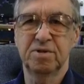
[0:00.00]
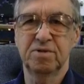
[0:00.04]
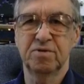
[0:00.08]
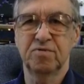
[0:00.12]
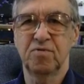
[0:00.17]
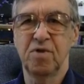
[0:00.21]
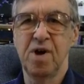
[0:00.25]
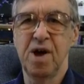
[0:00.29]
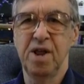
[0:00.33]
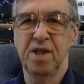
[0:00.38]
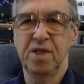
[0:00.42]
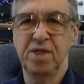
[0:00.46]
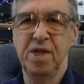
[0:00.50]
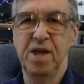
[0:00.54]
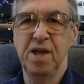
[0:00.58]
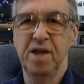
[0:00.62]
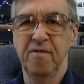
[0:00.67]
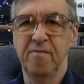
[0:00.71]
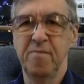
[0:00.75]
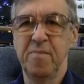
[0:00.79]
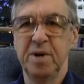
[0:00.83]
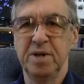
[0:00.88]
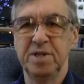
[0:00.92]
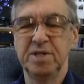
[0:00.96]
try to think
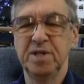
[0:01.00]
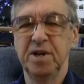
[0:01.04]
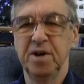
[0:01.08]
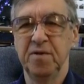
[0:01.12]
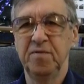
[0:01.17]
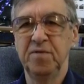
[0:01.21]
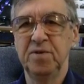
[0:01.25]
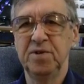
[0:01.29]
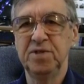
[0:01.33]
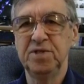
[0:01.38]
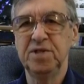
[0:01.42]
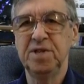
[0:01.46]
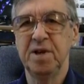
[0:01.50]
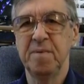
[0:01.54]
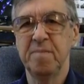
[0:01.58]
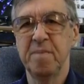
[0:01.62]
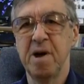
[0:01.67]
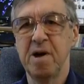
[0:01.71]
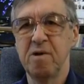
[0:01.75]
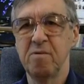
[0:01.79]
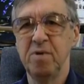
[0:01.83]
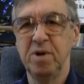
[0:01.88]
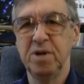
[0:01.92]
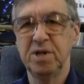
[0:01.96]
of myself as
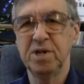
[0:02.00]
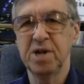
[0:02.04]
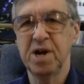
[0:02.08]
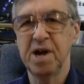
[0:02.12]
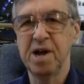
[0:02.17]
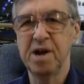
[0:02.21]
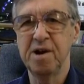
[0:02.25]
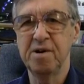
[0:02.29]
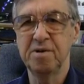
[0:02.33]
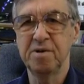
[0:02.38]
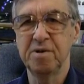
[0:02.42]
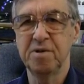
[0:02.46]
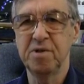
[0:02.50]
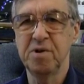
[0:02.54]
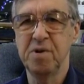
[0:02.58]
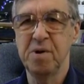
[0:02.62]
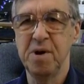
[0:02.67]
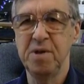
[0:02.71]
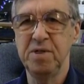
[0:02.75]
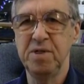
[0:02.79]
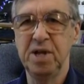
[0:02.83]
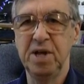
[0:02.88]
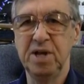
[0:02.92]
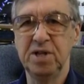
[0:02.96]
semi-retired, although
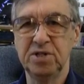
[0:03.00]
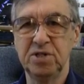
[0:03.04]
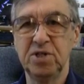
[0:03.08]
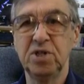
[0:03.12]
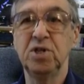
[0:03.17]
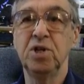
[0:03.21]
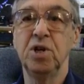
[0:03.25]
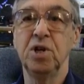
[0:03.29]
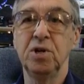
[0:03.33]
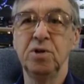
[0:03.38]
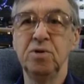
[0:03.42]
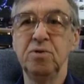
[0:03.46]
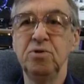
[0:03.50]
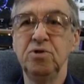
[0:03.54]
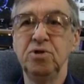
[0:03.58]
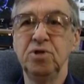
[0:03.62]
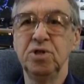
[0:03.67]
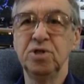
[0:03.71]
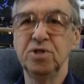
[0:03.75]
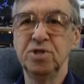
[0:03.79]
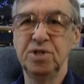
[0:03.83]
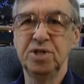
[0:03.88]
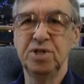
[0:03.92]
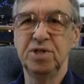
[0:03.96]
I think it's a
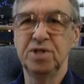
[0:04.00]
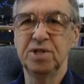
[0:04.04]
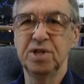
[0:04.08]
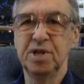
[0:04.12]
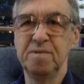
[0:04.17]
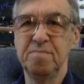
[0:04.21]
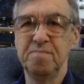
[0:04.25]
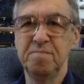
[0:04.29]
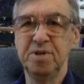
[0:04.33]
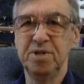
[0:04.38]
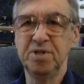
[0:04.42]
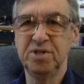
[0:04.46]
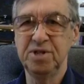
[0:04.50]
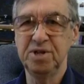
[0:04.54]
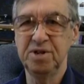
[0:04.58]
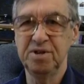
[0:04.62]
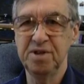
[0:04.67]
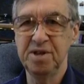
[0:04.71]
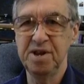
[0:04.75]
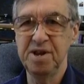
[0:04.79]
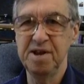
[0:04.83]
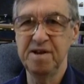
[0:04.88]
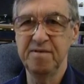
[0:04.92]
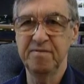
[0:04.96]
delusion since I'm busier
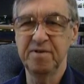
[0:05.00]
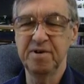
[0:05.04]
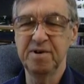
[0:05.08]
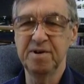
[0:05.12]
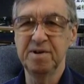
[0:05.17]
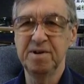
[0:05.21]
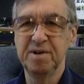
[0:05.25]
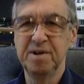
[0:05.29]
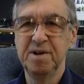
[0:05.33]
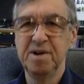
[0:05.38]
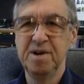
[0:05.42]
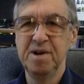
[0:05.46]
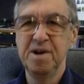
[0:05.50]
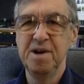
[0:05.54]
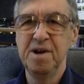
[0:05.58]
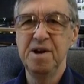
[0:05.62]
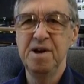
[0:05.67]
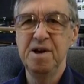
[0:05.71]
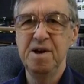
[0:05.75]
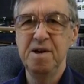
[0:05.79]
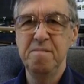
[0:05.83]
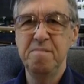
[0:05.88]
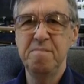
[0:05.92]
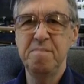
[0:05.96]
than ever.
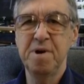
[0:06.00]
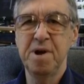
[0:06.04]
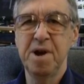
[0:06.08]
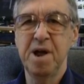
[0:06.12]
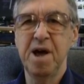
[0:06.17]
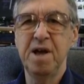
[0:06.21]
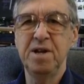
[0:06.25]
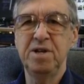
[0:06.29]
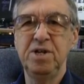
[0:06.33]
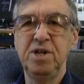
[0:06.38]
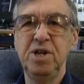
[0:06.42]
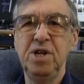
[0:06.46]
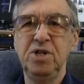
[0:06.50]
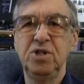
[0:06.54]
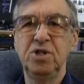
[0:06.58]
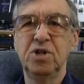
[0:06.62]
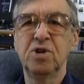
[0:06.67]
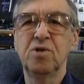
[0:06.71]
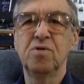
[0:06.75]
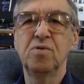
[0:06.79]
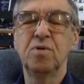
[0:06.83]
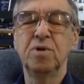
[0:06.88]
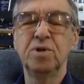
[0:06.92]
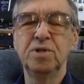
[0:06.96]
But I teach a
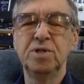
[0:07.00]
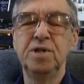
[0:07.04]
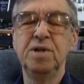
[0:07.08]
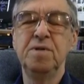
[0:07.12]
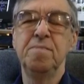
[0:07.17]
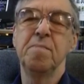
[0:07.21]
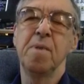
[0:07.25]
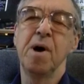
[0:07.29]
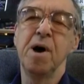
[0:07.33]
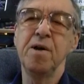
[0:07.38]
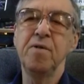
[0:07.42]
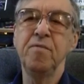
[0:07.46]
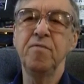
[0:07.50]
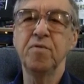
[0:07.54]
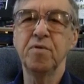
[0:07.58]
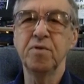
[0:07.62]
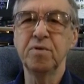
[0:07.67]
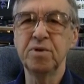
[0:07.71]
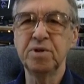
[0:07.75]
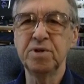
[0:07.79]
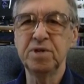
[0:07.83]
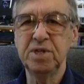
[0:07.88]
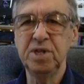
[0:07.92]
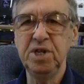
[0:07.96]
course in
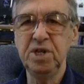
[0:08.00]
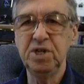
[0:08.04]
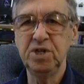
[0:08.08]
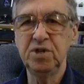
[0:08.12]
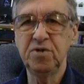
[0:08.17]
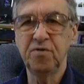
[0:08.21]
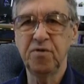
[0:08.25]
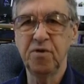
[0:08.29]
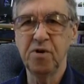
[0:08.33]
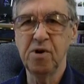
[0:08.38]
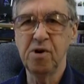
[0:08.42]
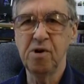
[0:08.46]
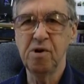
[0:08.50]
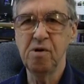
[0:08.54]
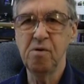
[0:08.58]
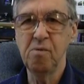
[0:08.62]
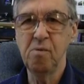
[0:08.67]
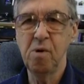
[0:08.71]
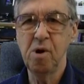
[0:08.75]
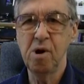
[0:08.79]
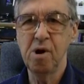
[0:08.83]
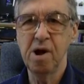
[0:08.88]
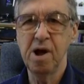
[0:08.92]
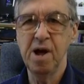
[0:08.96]
mindfulness each fall
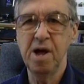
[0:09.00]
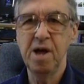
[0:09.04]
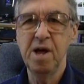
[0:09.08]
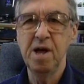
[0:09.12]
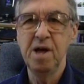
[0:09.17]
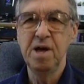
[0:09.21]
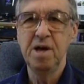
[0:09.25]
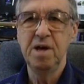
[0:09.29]
where I